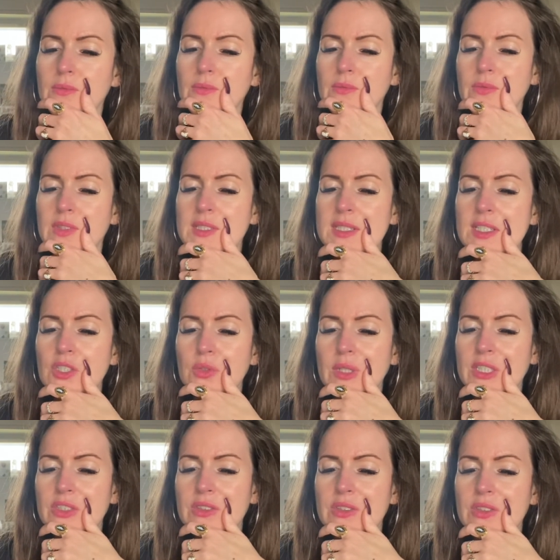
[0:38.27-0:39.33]
This
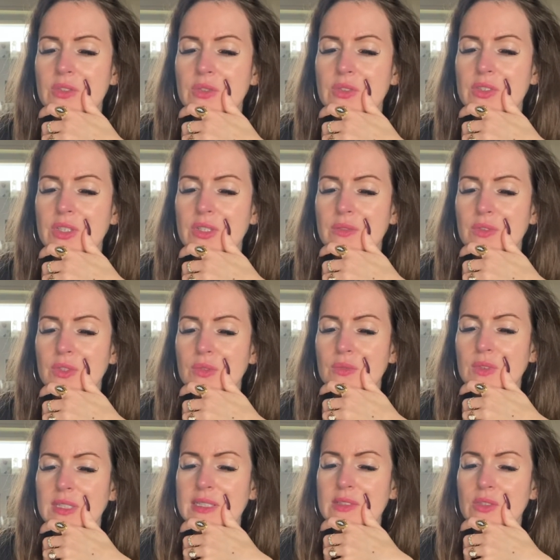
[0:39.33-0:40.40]
situation does not serve you.
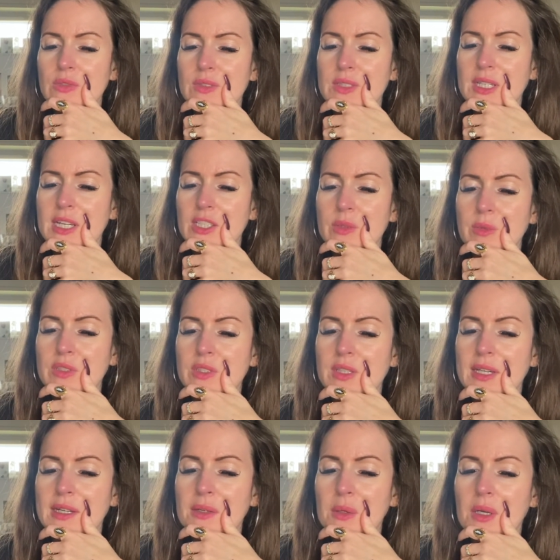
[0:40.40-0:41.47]
Release your attachment to the
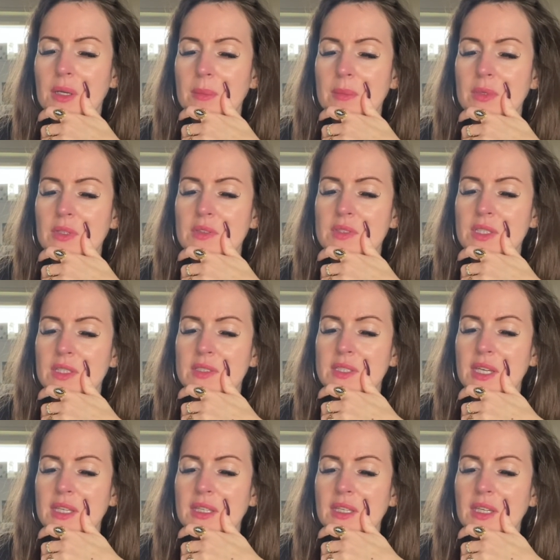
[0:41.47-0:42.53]
outcome. Consider
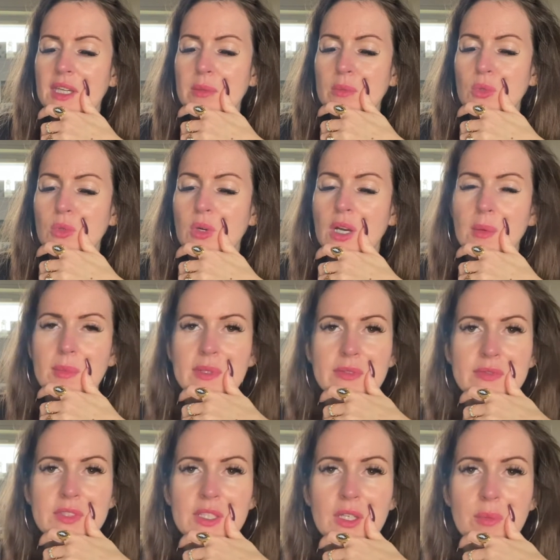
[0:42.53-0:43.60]
taking a more
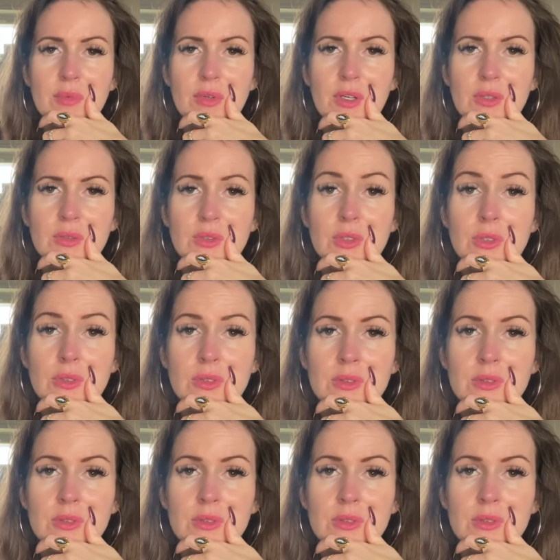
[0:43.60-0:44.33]
uplifting approach.